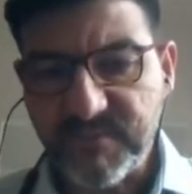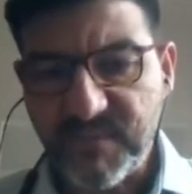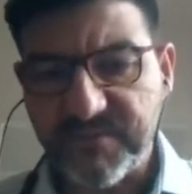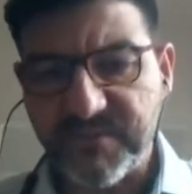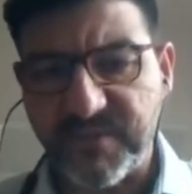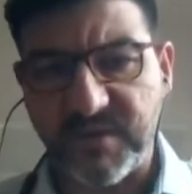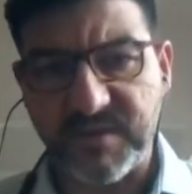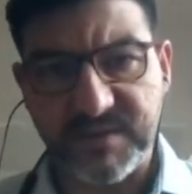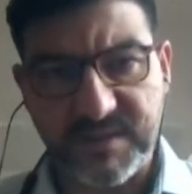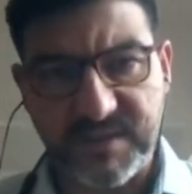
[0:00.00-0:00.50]

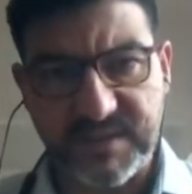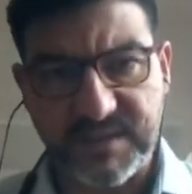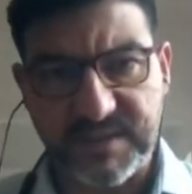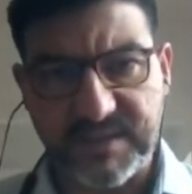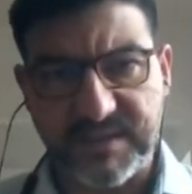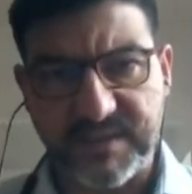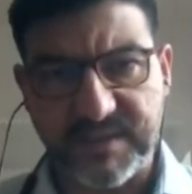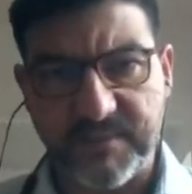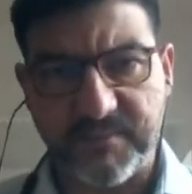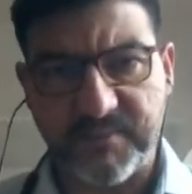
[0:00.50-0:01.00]
for
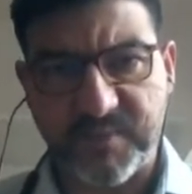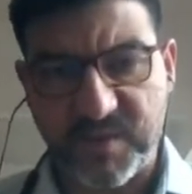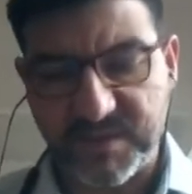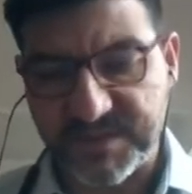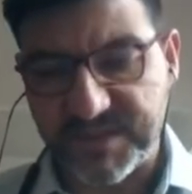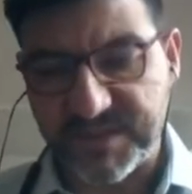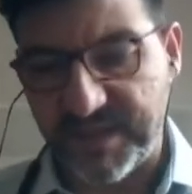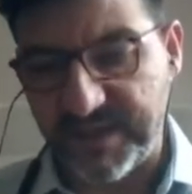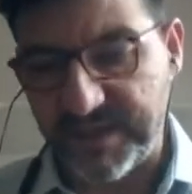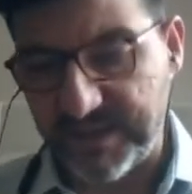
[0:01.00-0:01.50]

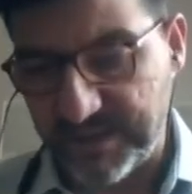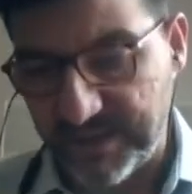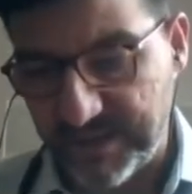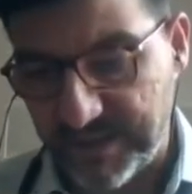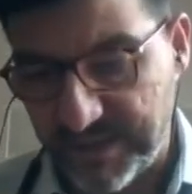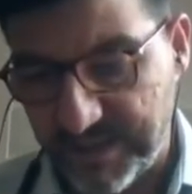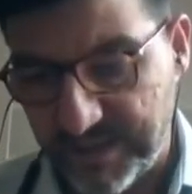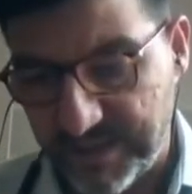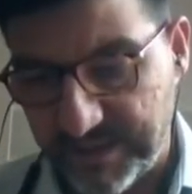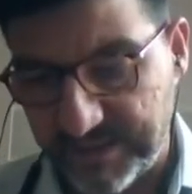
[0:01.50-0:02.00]
protein
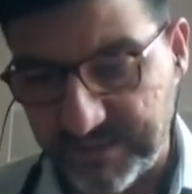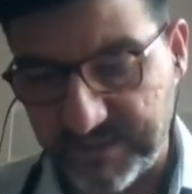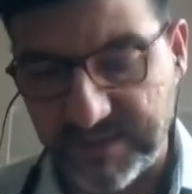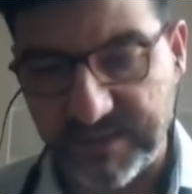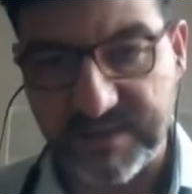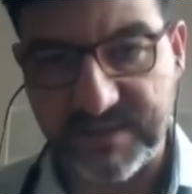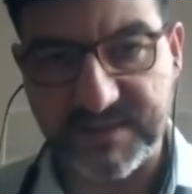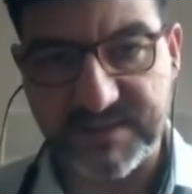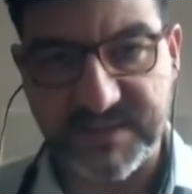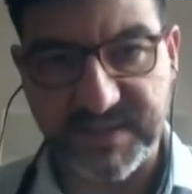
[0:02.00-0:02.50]
and
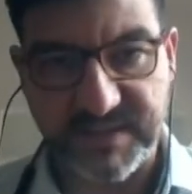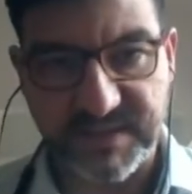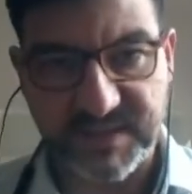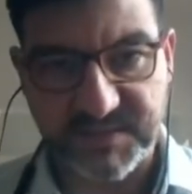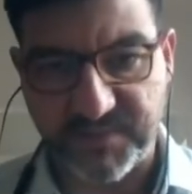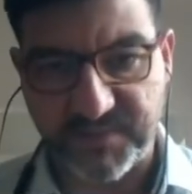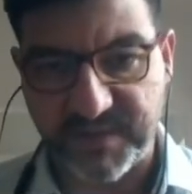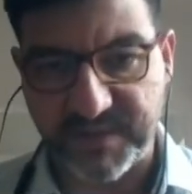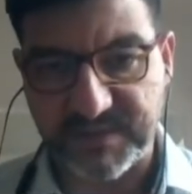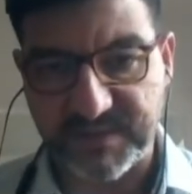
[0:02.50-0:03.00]
gene
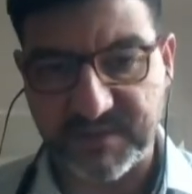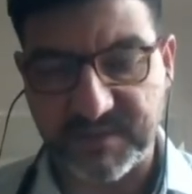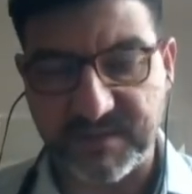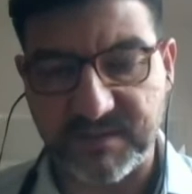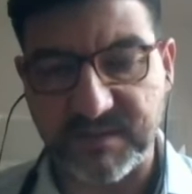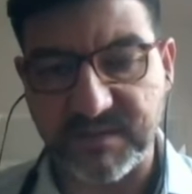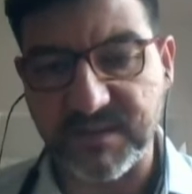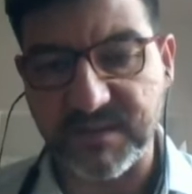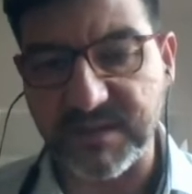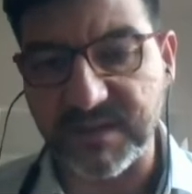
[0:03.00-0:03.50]

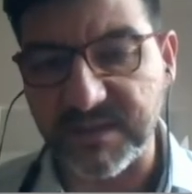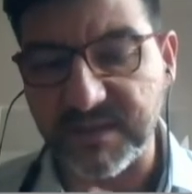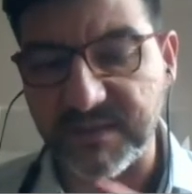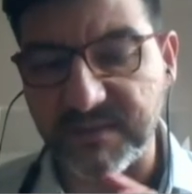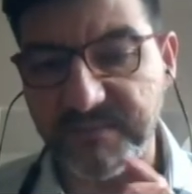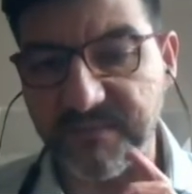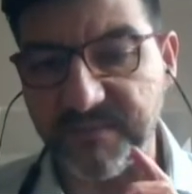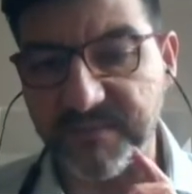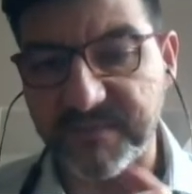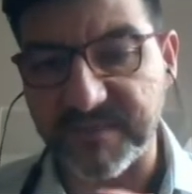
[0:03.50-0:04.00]
expression
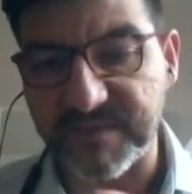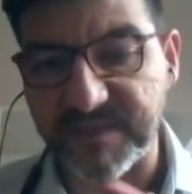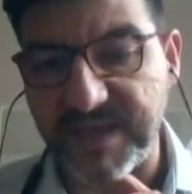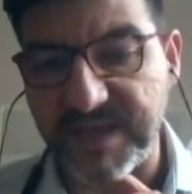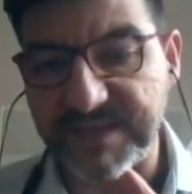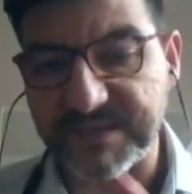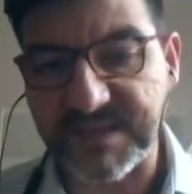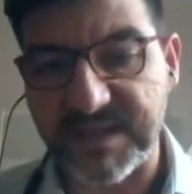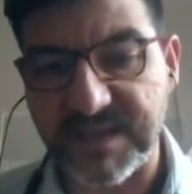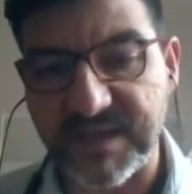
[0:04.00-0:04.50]

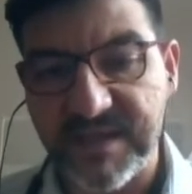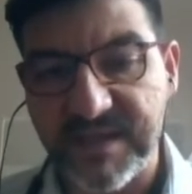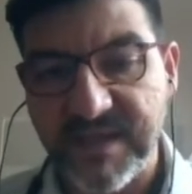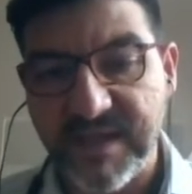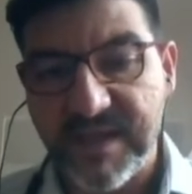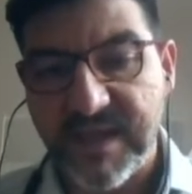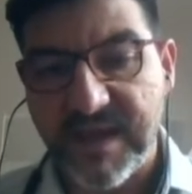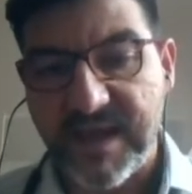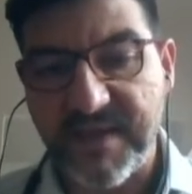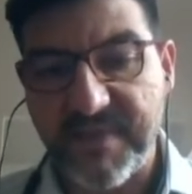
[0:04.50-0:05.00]
data.
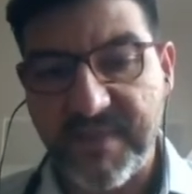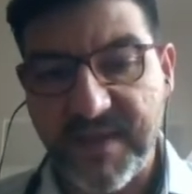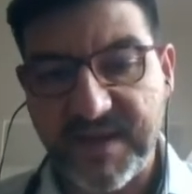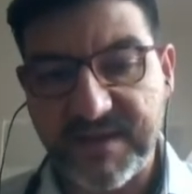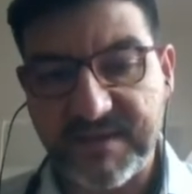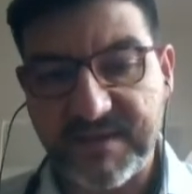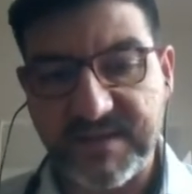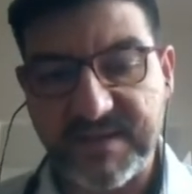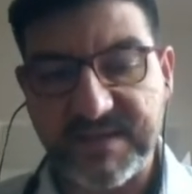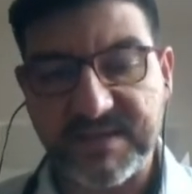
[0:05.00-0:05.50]
And
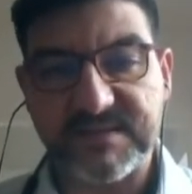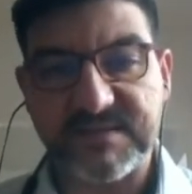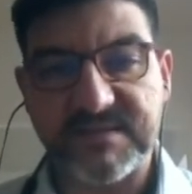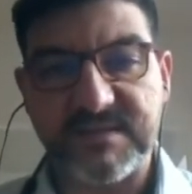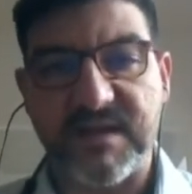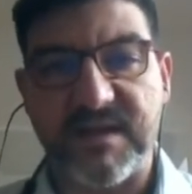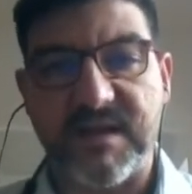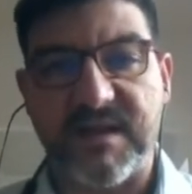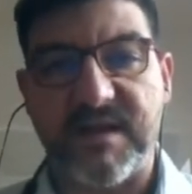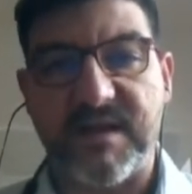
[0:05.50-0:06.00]
then this
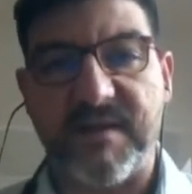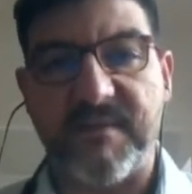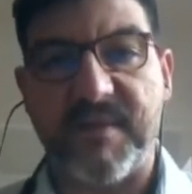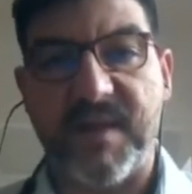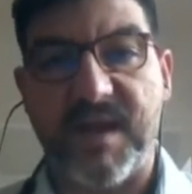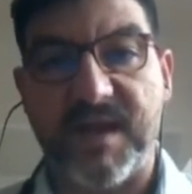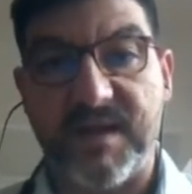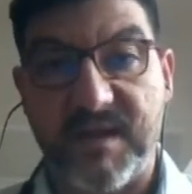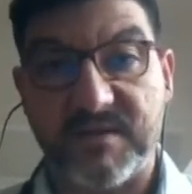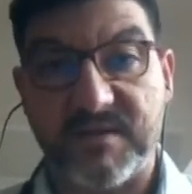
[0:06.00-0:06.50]

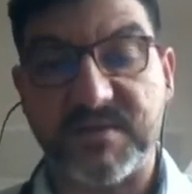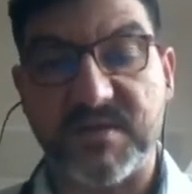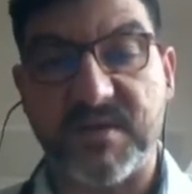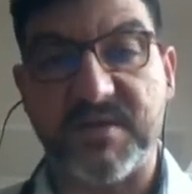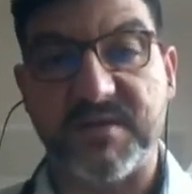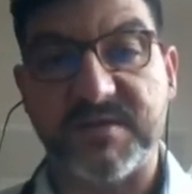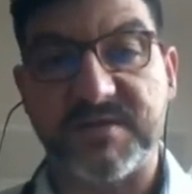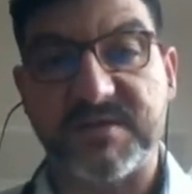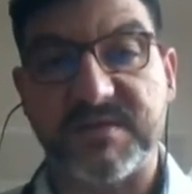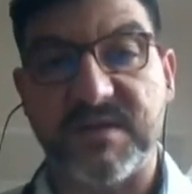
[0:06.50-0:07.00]
allows
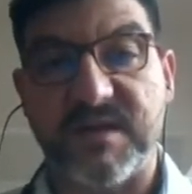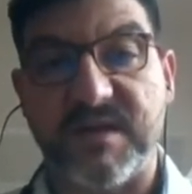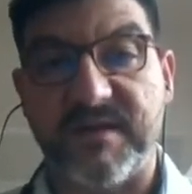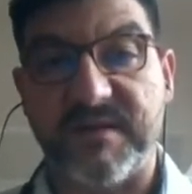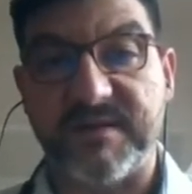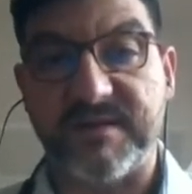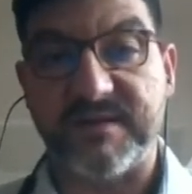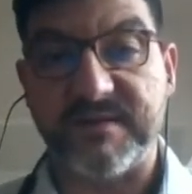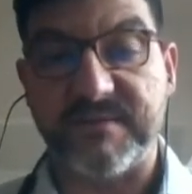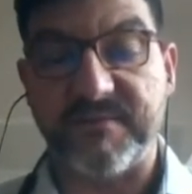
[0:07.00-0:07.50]
us
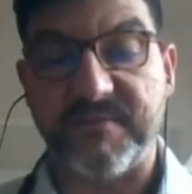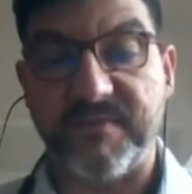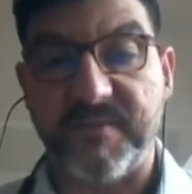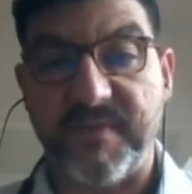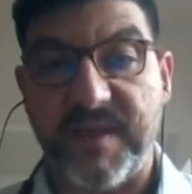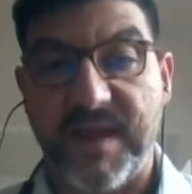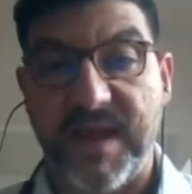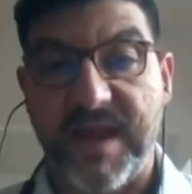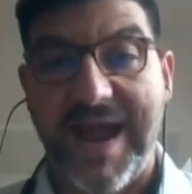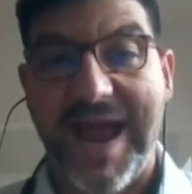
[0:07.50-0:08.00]

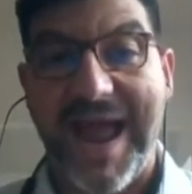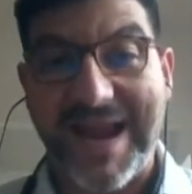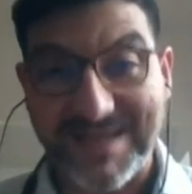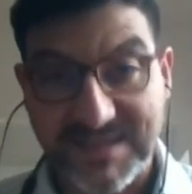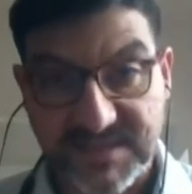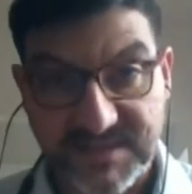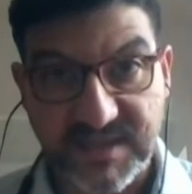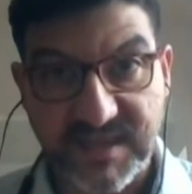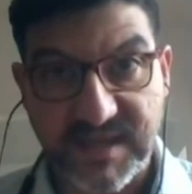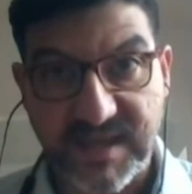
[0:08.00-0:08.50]

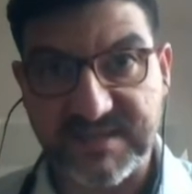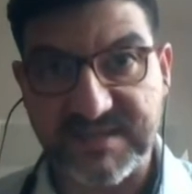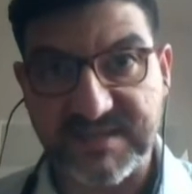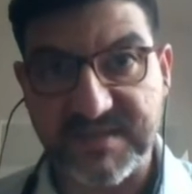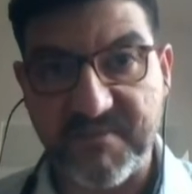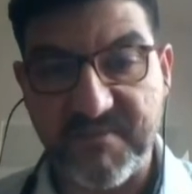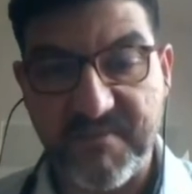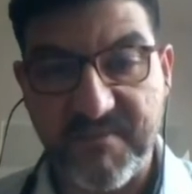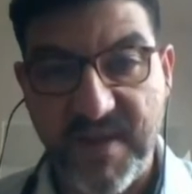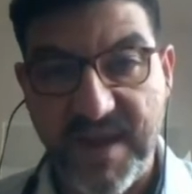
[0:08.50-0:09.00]
act as
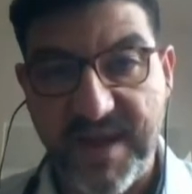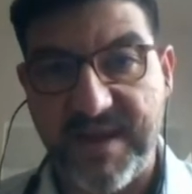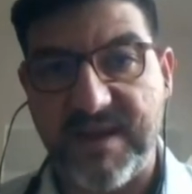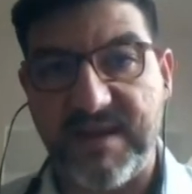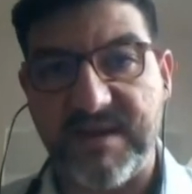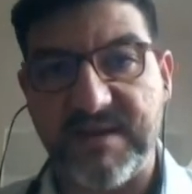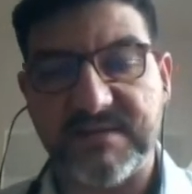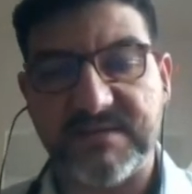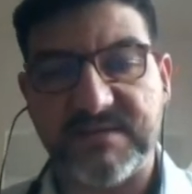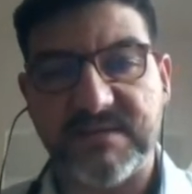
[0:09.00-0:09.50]
a
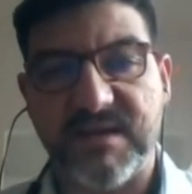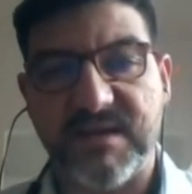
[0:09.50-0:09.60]
base